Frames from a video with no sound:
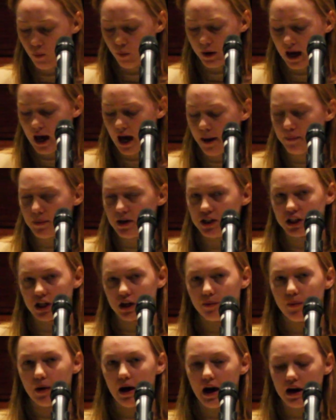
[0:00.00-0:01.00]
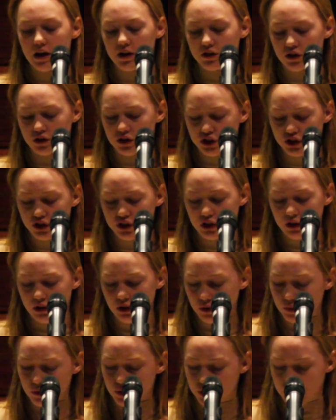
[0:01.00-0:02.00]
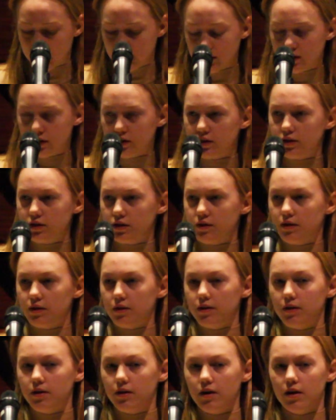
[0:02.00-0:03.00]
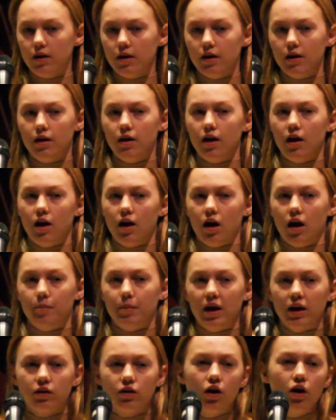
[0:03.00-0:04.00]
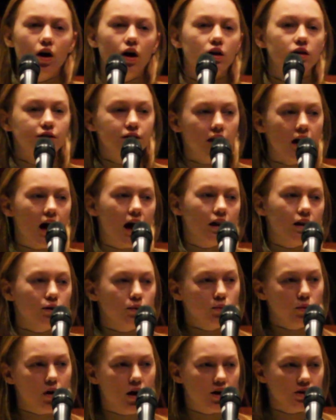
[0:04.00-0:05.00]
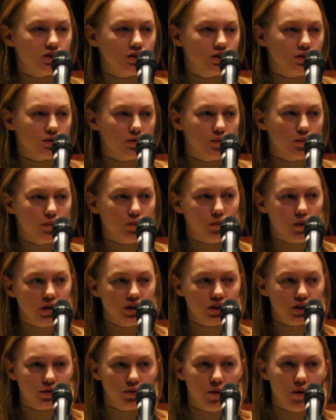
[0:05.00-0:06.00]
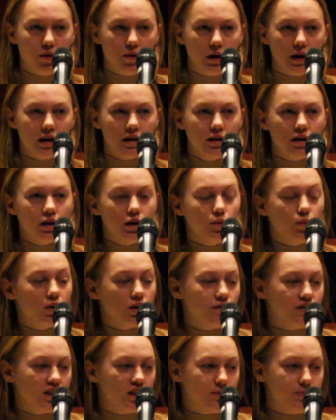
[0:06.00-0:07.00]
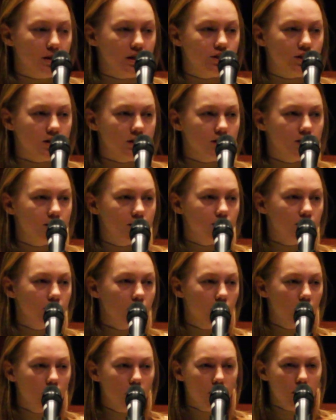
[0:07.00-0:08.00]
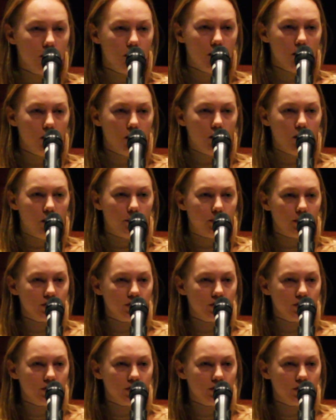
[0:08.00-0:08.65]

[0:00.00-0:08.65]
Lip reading: What happens in our mind are just illusions. A man called Alan Watts once quoted in one of his speeches, "A